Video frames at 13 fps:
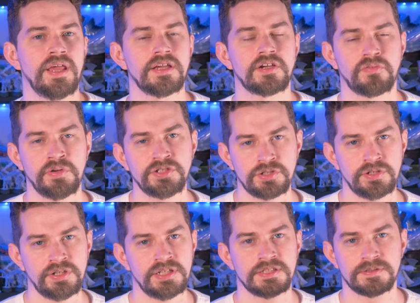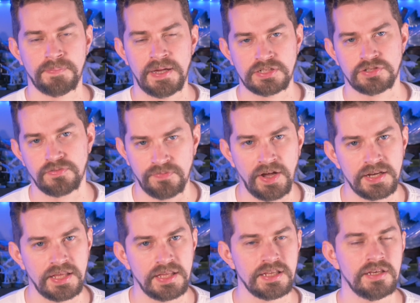a creature is
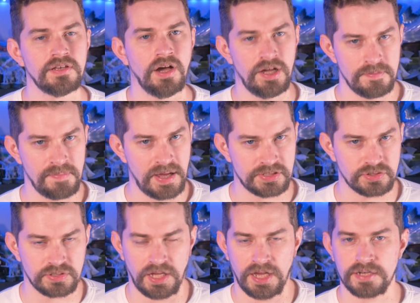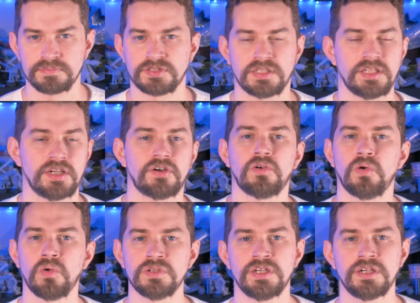petrified, any non-magical items that they are
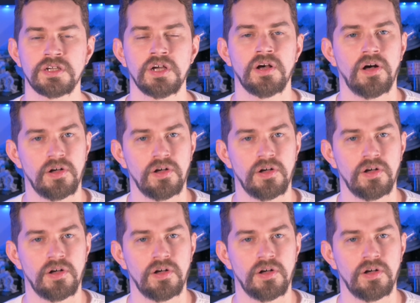holding